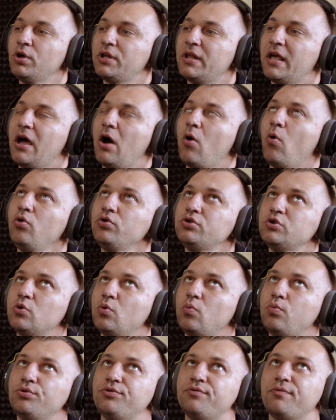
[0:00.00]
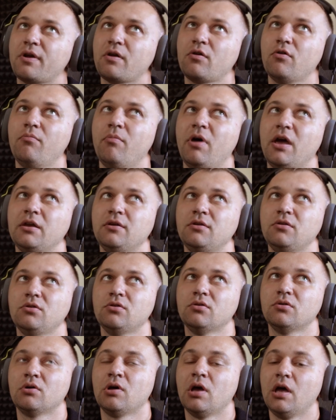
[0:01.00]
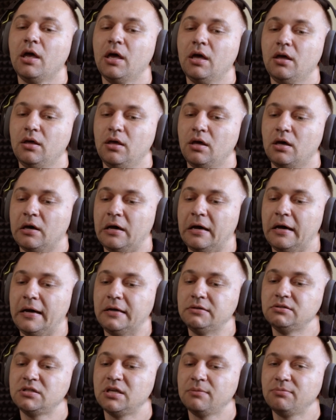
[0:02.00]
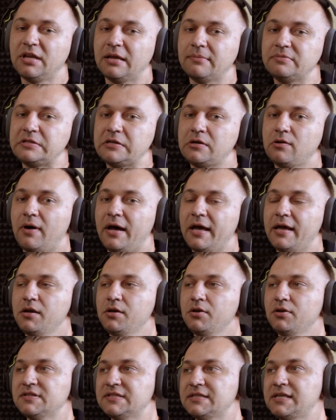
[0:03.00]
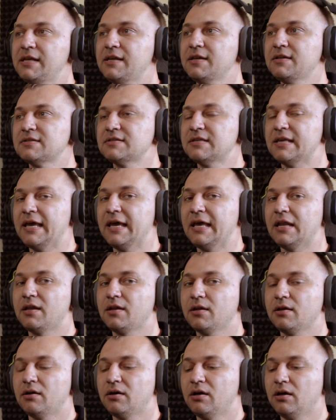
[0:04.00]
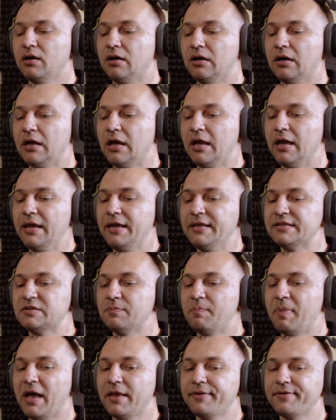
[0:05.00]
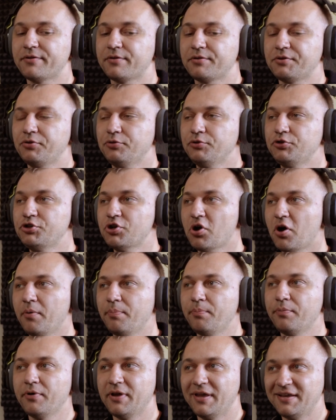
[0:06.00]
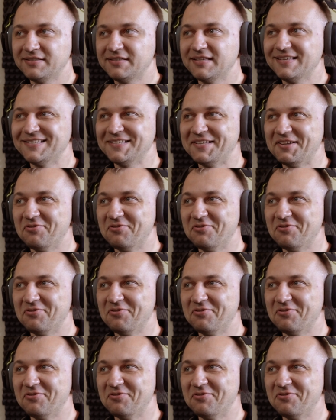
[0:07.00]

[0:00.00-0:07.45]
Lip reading: I also would recommend you, sometimes clients think that it's better to chop existing